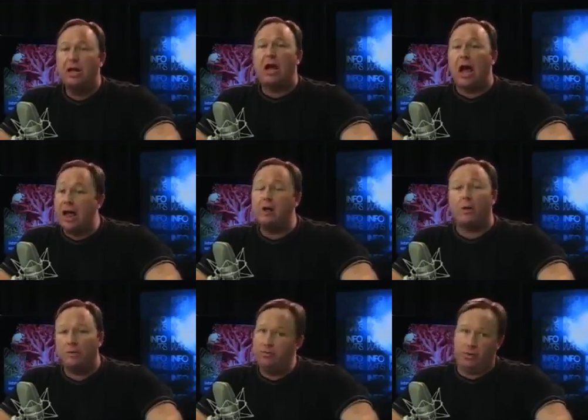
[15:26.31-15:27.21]
I
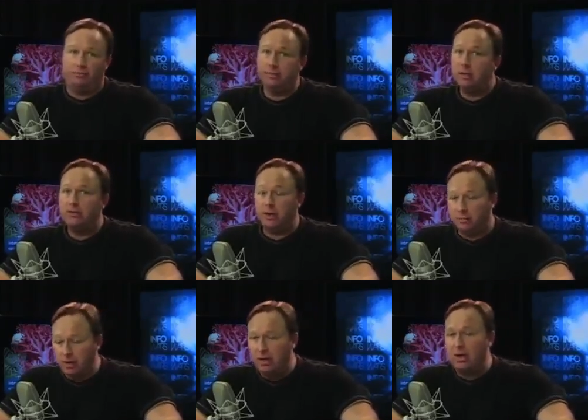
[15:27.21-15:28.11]
agree with you. I
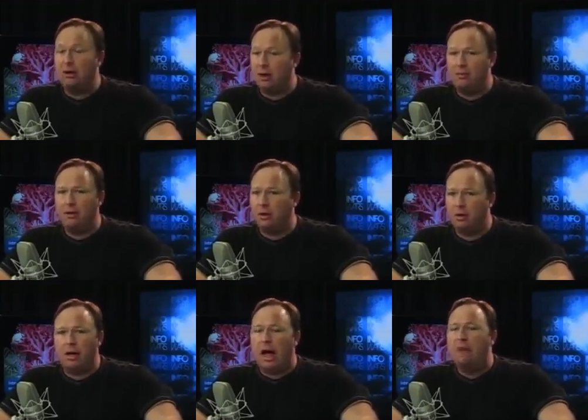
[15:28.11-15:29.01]
mean, you
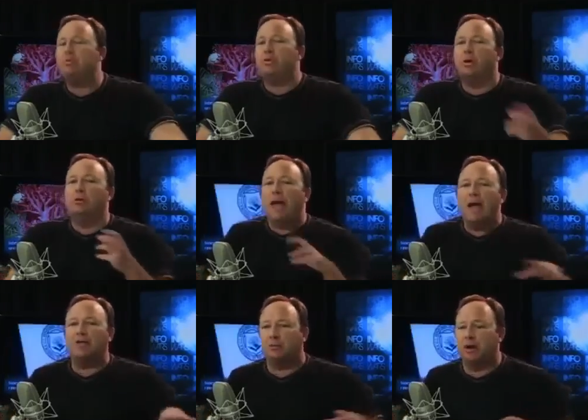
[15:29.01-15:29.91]
know, I'm so
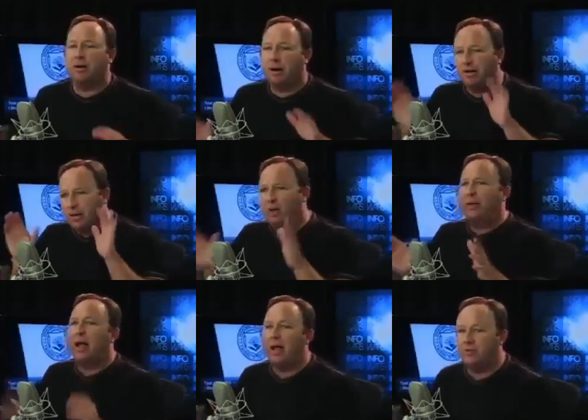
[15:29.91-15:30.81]
lax around here. I tell the
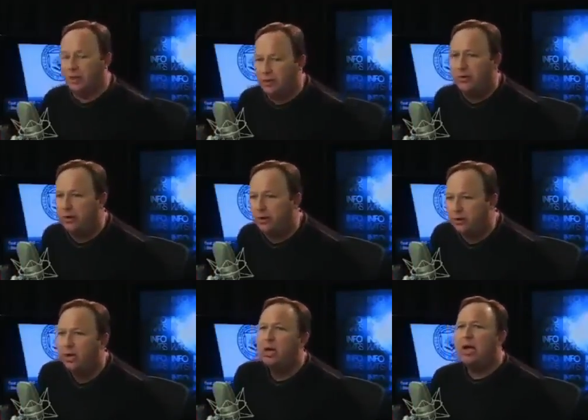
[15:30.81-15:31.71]
guys when I do the news,
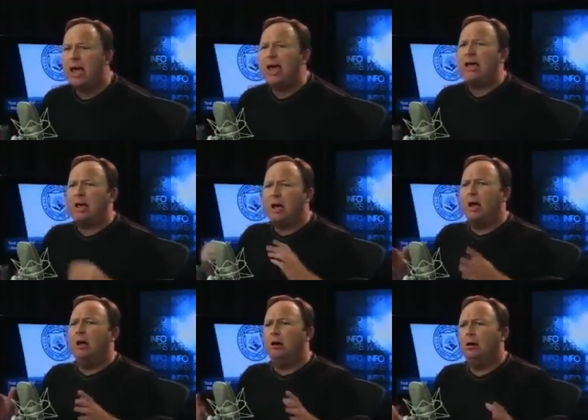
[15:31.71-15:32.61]
hey,
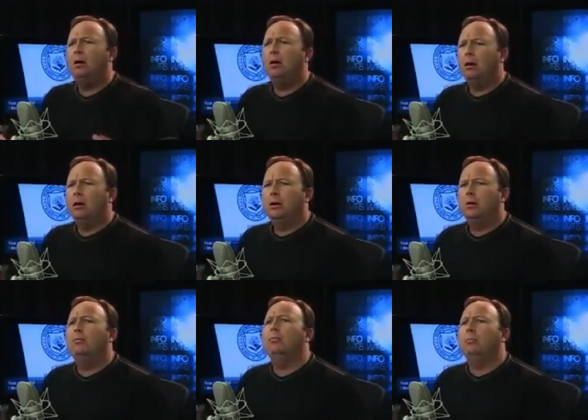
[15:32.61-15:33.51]

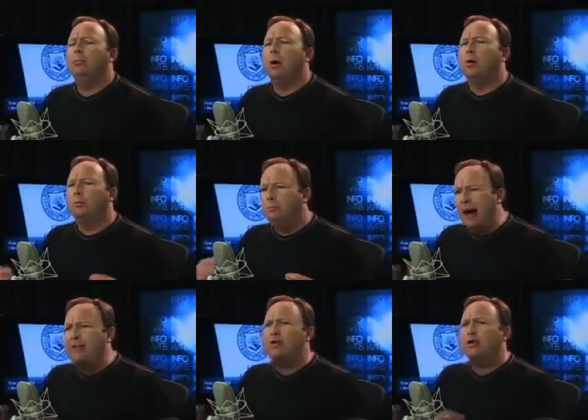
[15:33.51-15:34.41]
you know,
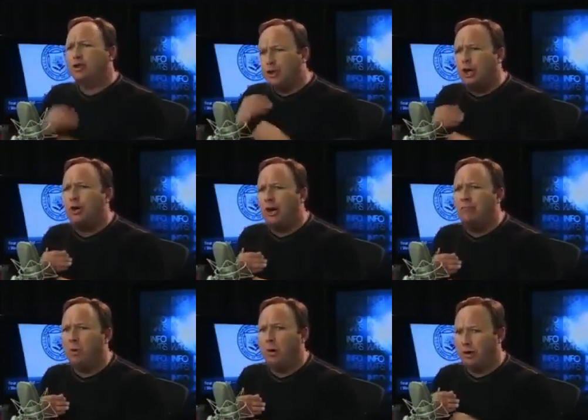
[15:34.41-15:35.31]
button your shirt up
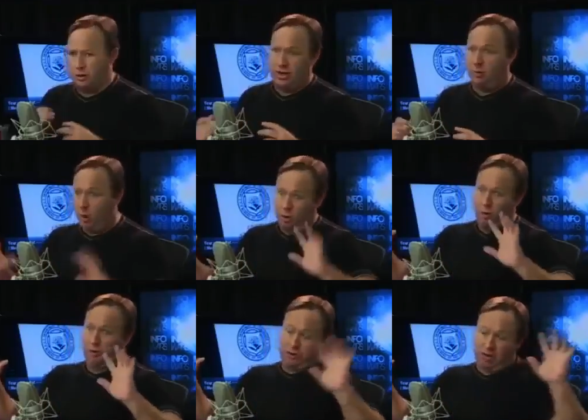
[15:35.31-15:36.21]
more. And it's like,
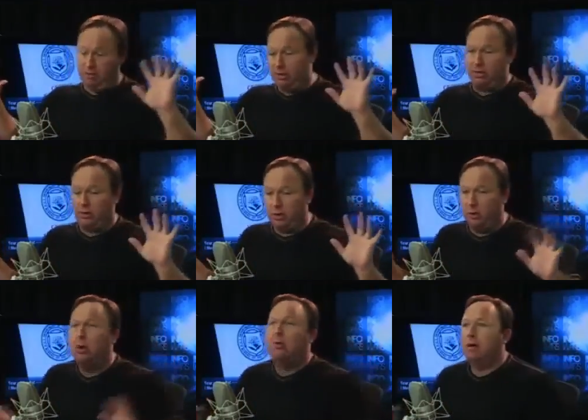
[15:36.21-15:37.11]
whoa, you're telling me what to do.
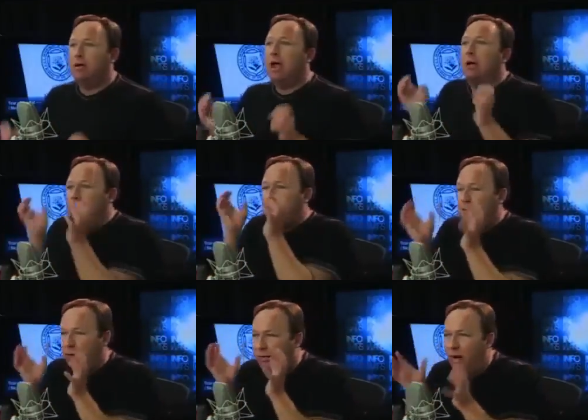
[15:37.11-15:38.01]
But yeah, I mean,
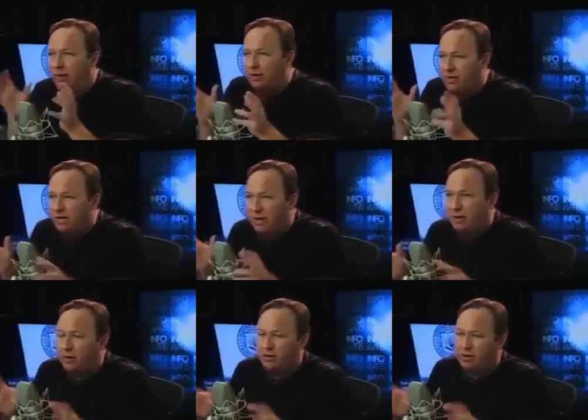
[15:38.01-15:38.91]
people don't know that in TV
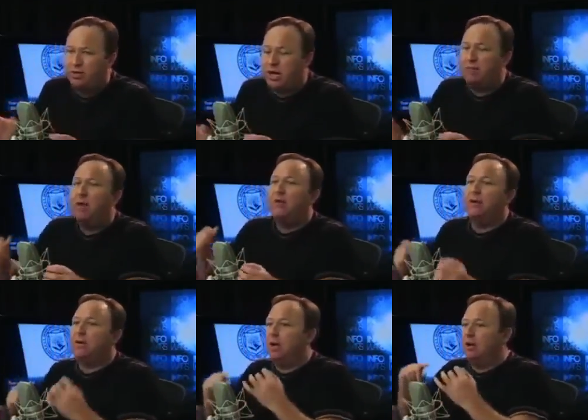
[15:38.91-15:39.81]
news and stuff, they're
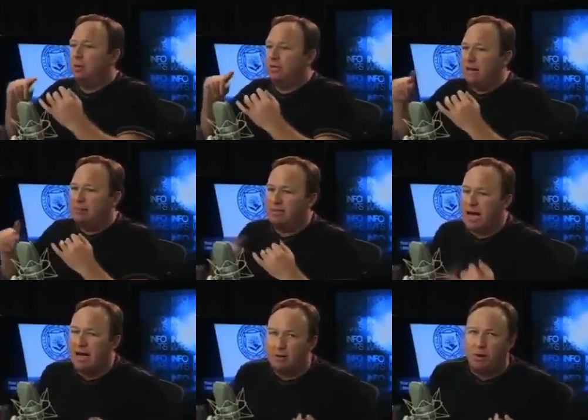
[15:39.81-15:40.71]
telling them what type of
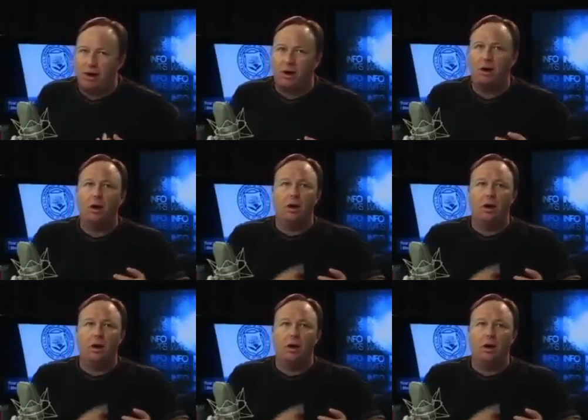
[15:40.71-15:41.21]
tie to wear,